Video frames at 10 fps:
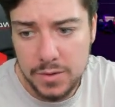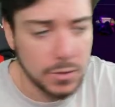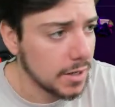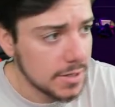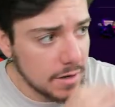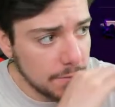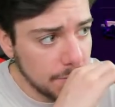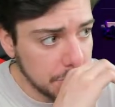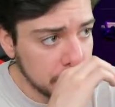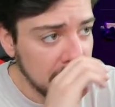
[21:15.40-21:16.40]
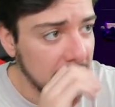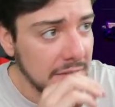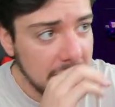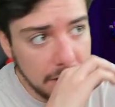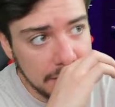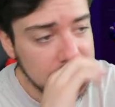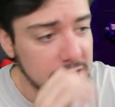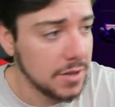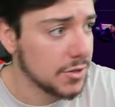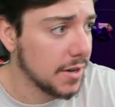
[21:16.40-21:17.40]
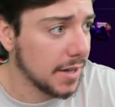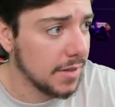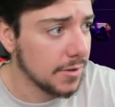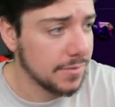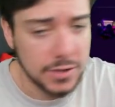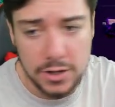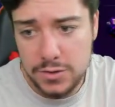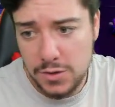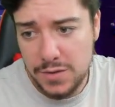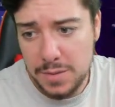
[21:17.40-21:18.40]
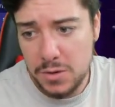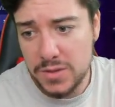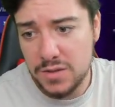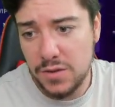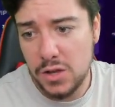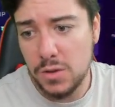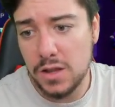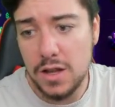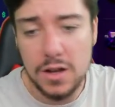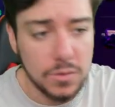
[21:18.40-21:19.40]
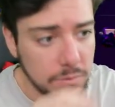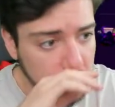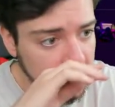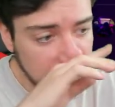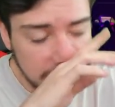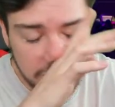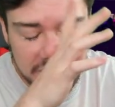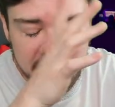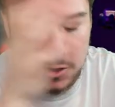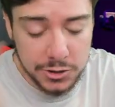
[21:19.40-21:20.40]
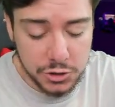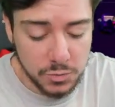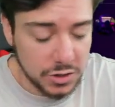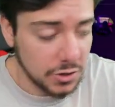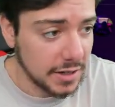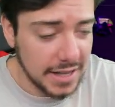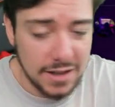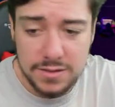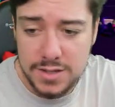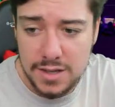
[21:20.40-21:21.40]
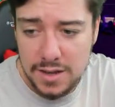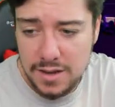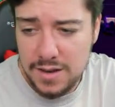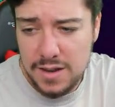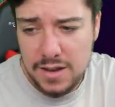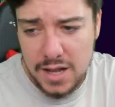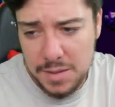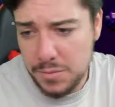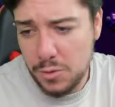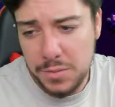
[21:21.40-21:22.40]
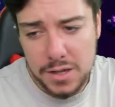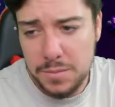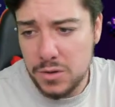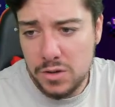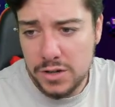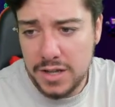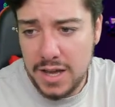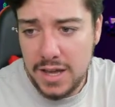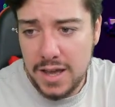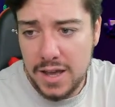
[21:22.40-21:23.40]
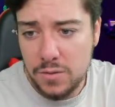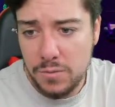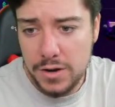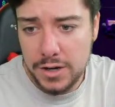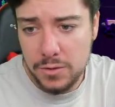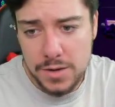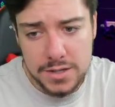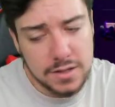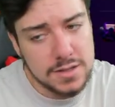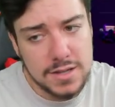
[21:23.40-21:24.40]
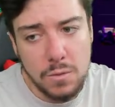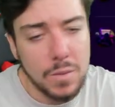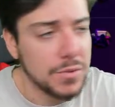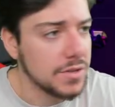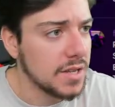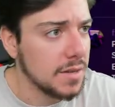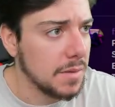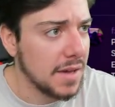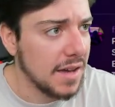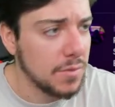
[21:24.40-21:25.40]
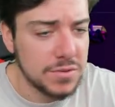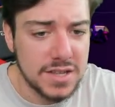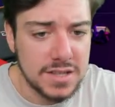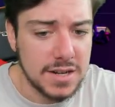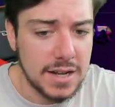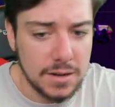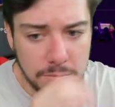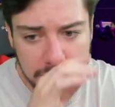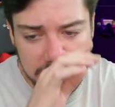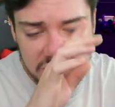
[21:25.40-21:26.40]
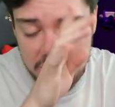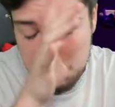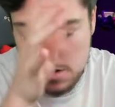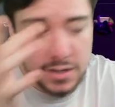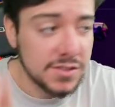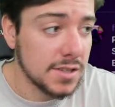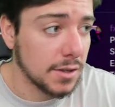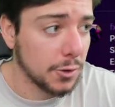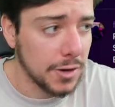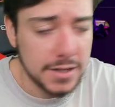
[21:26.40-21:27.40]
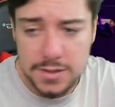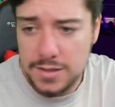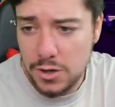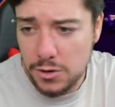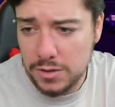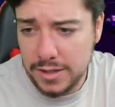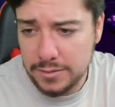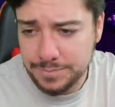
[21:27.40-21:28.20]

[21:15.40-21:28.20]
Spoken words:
take our first trade on that challenge all together. You know, so if anybody wants to follow along with their accounts, I'm opening up a new 100K and we're gonna risk, let's say 1%, maybe 0.5% today, and we're gonna try to put ourselves into the greens early.